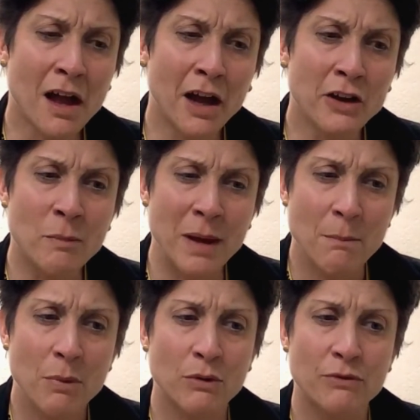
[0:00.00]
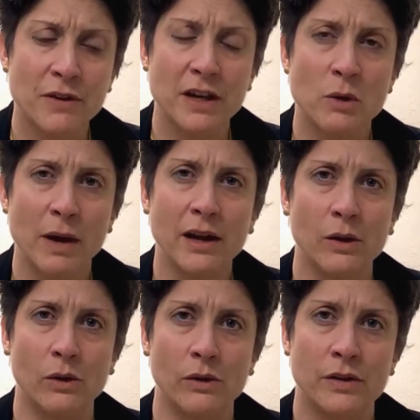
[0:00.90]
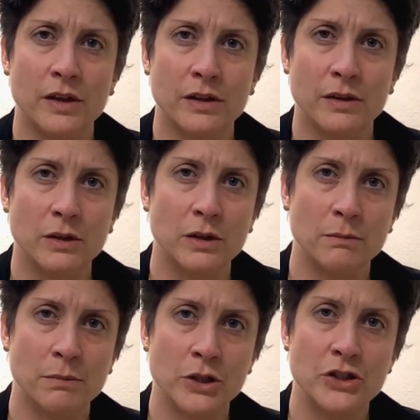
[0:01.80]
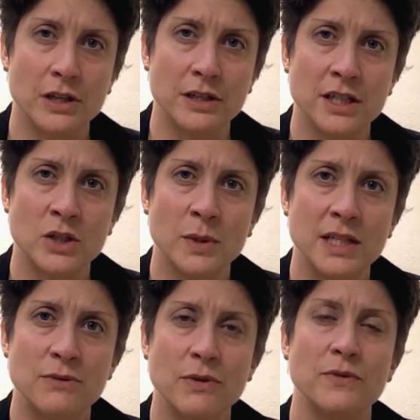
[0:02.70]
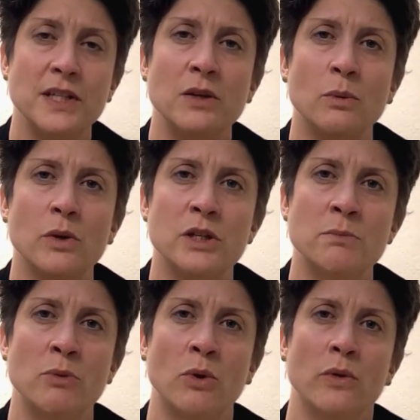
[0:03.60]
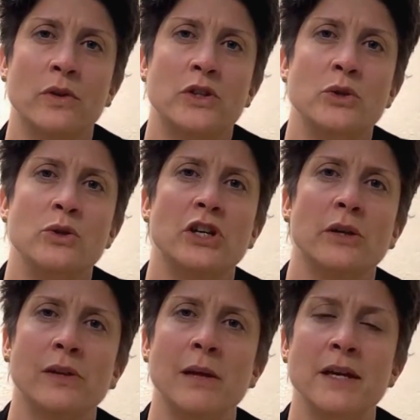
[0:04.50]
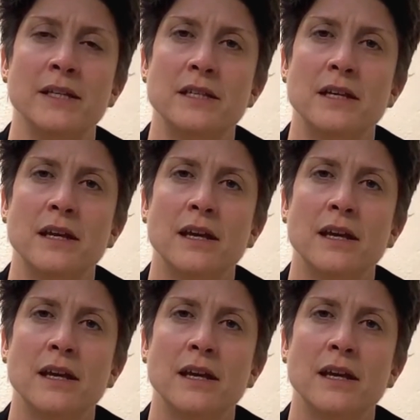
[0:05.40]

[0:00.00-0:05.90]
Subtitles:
I remember very well the budget in 2015, which brought the two-child limit